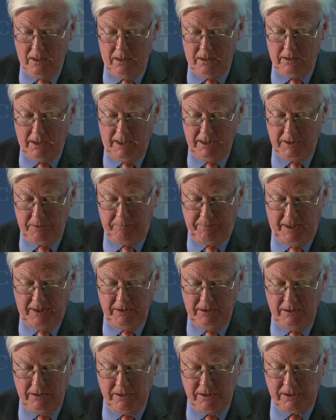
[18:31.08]
That
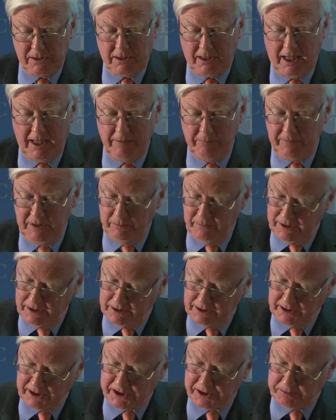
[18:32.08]
dependence can be
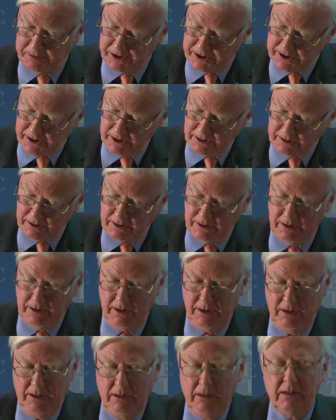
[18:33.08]
made explicit
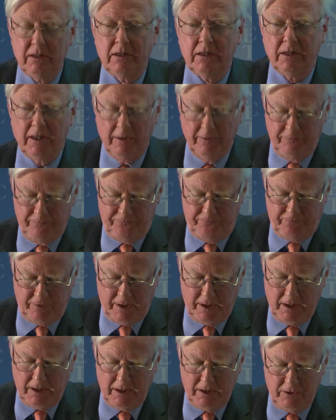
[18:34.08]
if
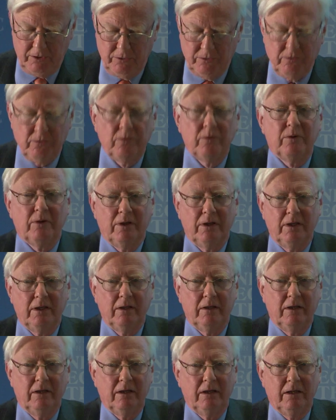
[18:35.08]
uh, you
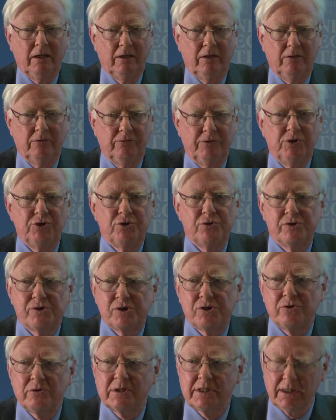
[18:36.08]

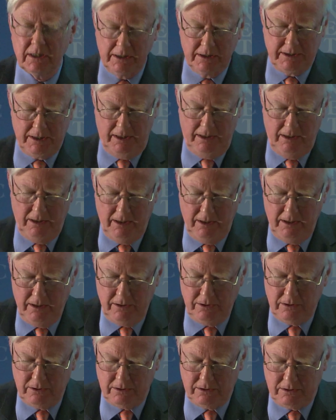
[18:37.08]
reduce utility
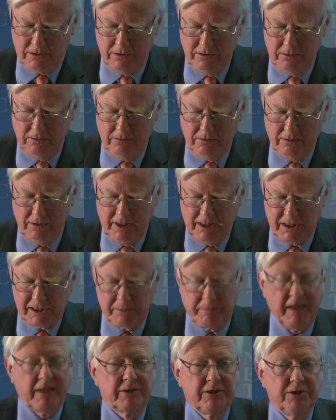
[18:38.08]
to
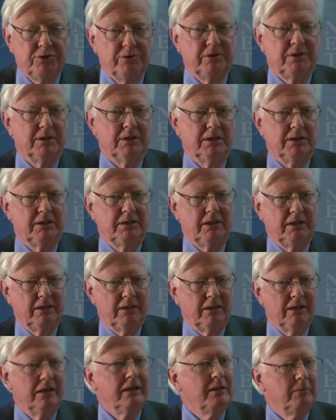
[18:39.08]
expected utility
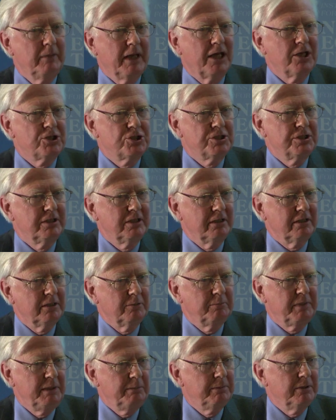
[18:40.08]
and imagine that the
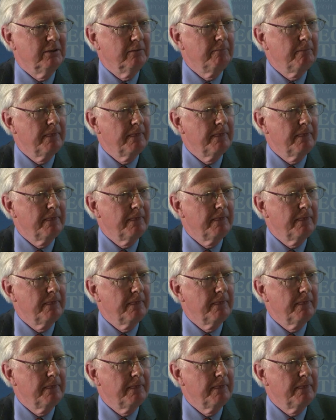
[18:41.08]
people